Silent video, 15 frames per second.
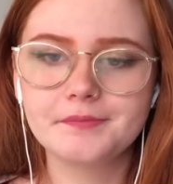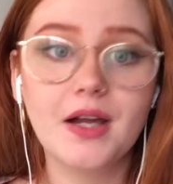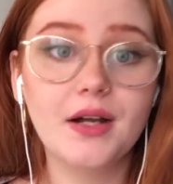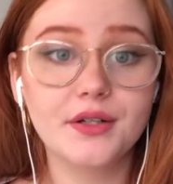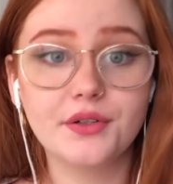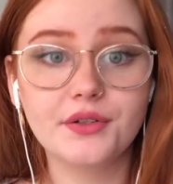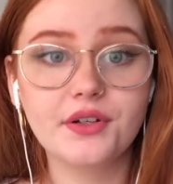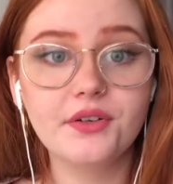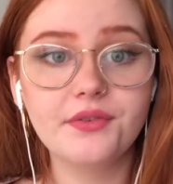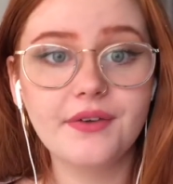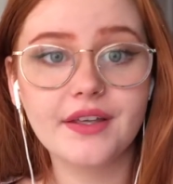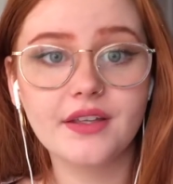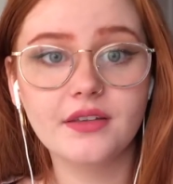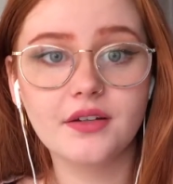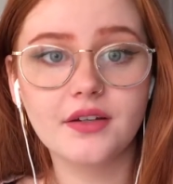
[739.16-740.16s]
I don't know if I
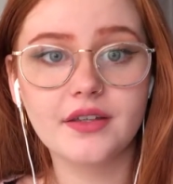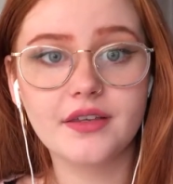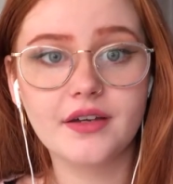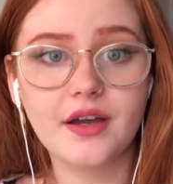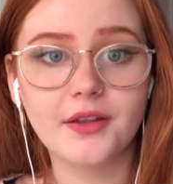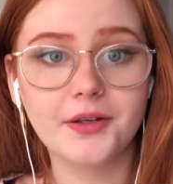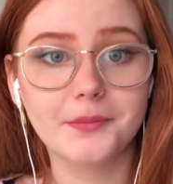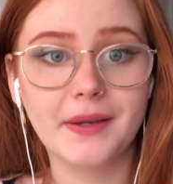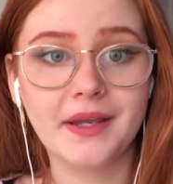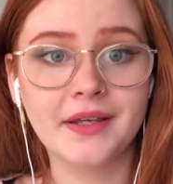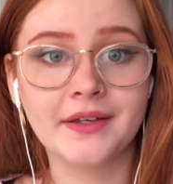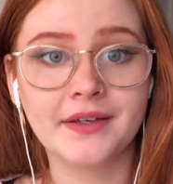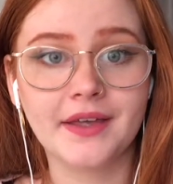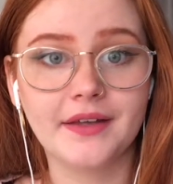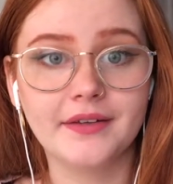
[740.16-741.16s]
can look at the color pink
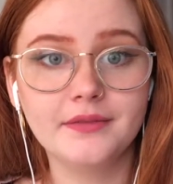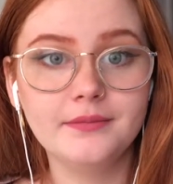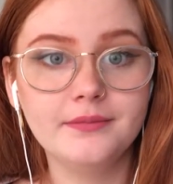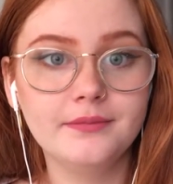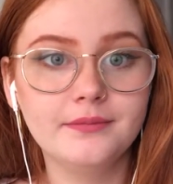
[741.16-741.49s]
again.